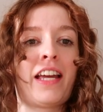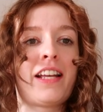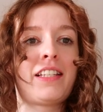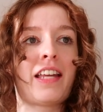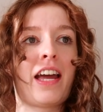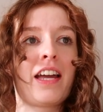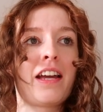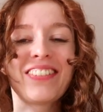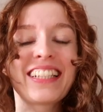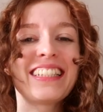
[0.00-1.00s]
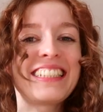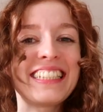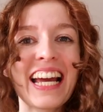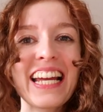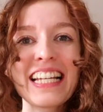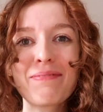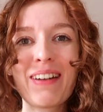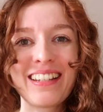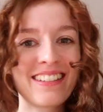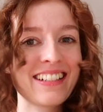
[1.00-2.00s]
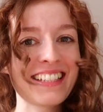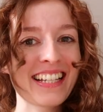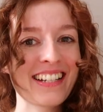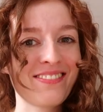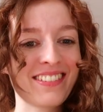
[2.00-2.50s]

day today, because today is my last day of